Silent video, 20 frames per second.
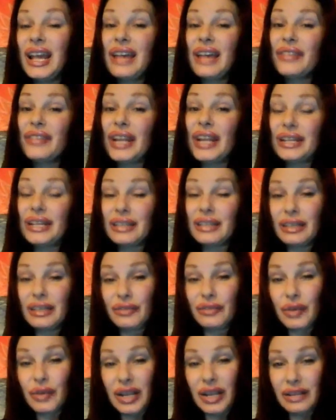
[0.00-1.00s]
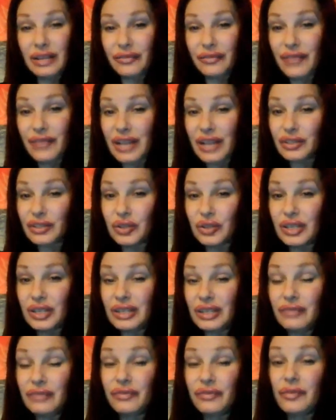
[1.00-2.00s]
that I can give you any factoid and
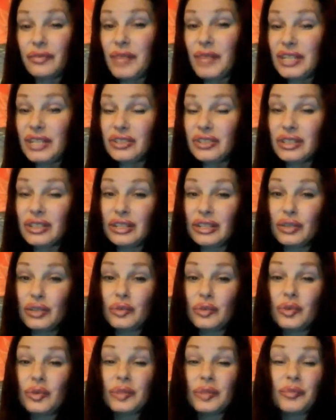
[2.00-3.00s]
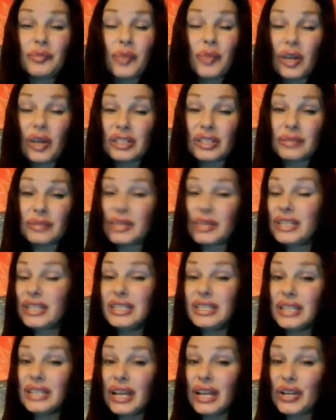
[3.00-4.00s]
information that you could possibly
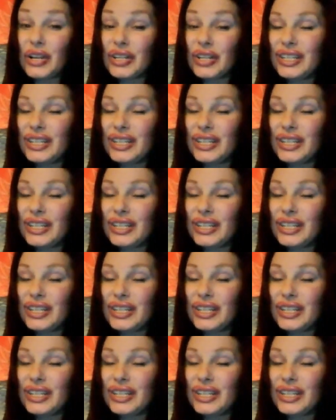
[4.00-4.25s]
desire.